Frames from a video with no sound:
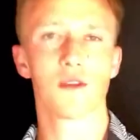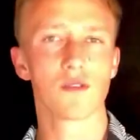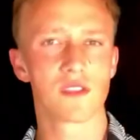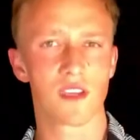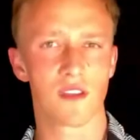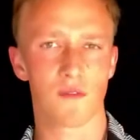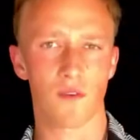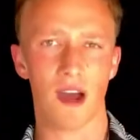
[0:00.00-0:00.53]
use
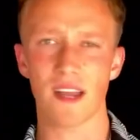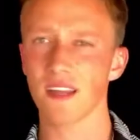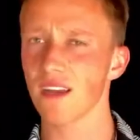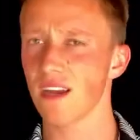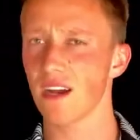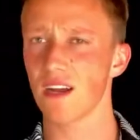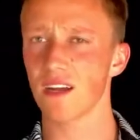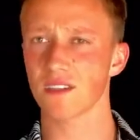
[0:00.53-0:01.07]
it for other
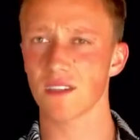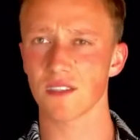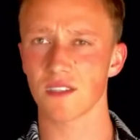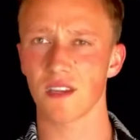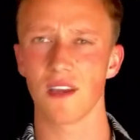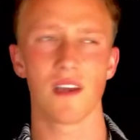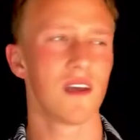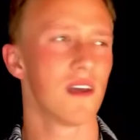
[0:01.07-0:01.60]
gases,
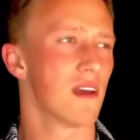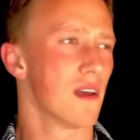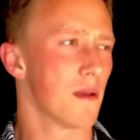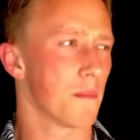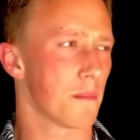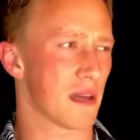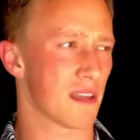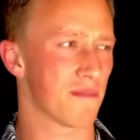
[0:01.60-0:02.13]

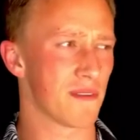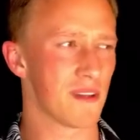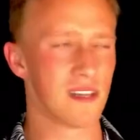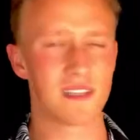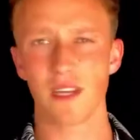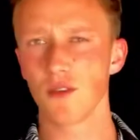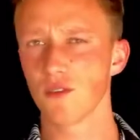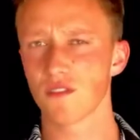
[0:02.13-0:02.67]
but the
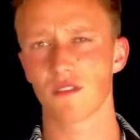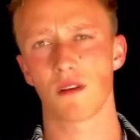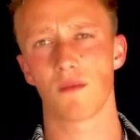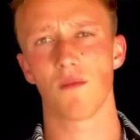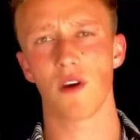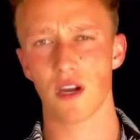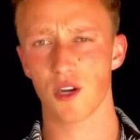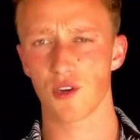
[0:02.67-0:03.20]
filter used for
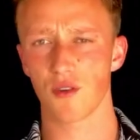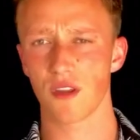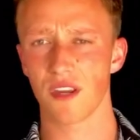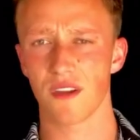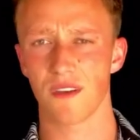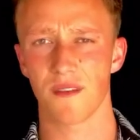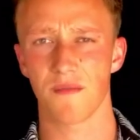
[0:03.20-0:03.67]
mercury,